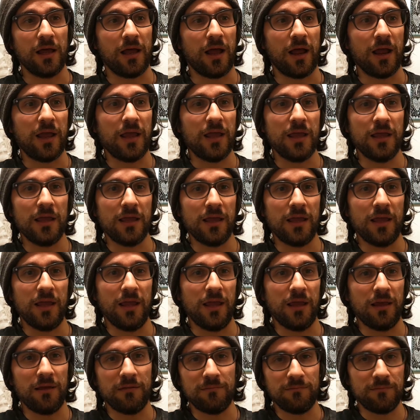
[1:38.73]

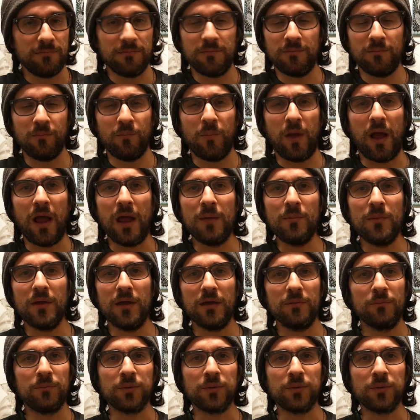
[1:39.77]
I'm